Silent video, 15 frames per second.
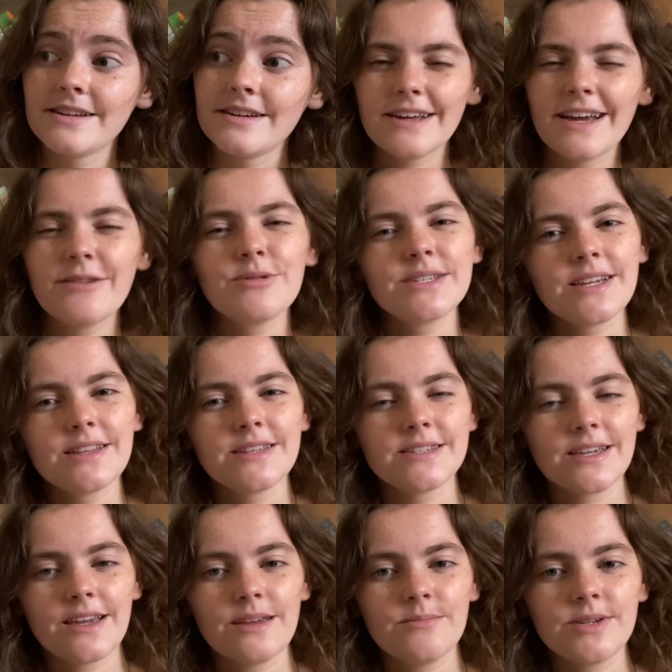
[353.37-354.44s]
It was like the
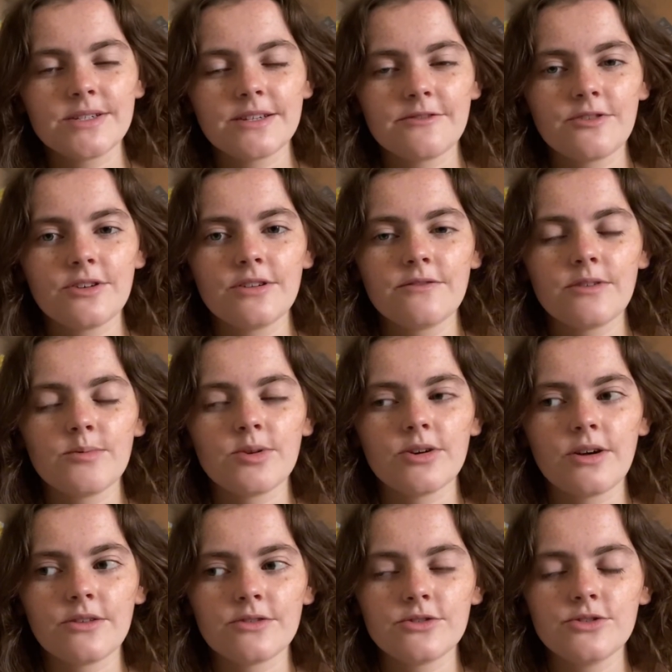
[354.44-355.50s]
same but different from her
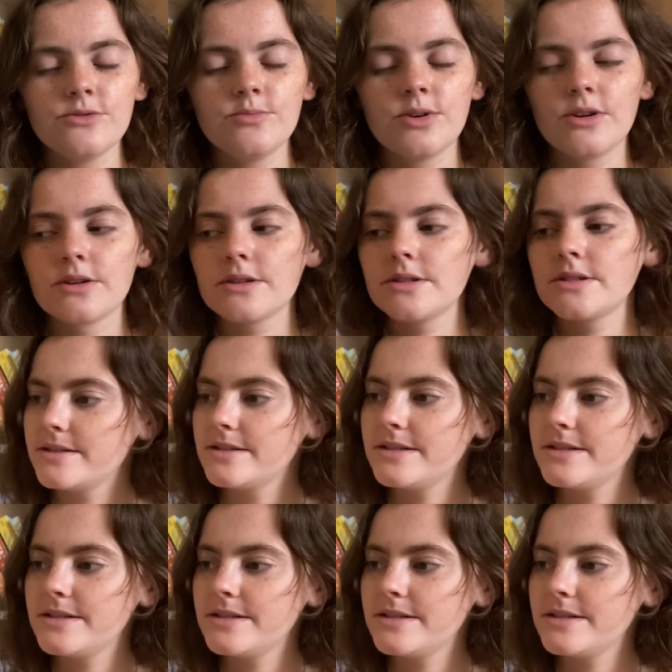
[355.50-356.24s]
other two books.